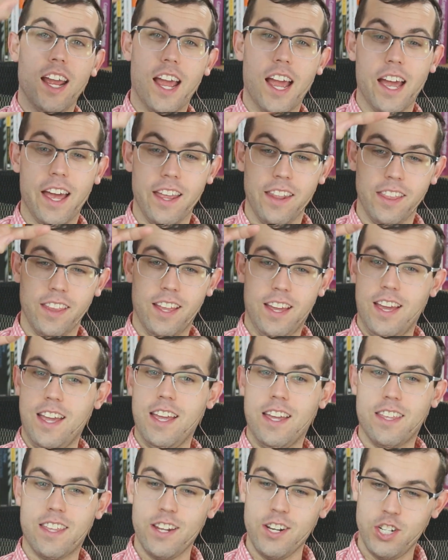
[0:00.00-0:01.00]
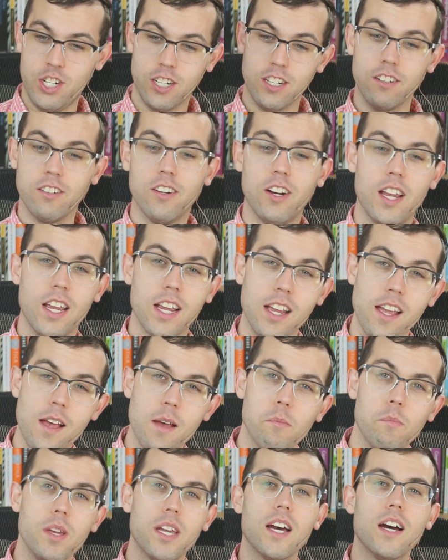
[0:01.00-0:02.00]
and like jeering
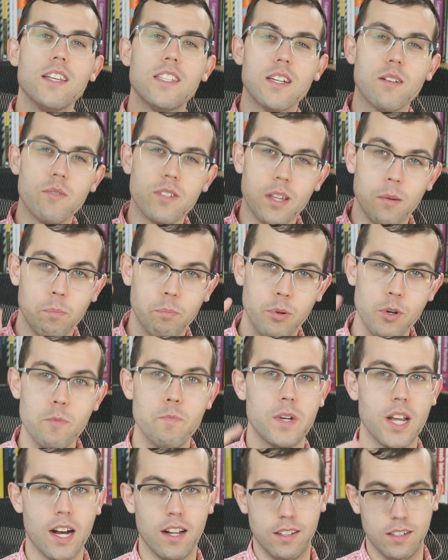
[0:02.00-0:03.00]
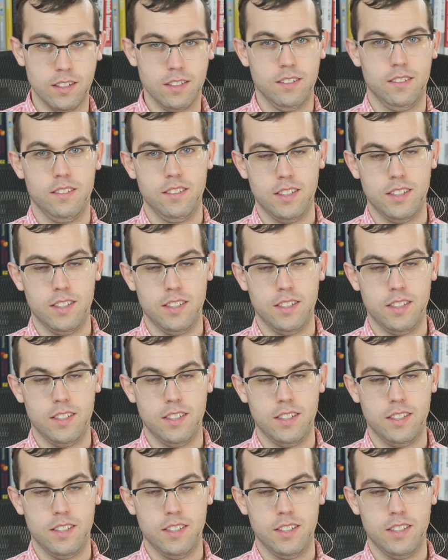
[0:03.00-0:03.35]
because it was a poop dollar.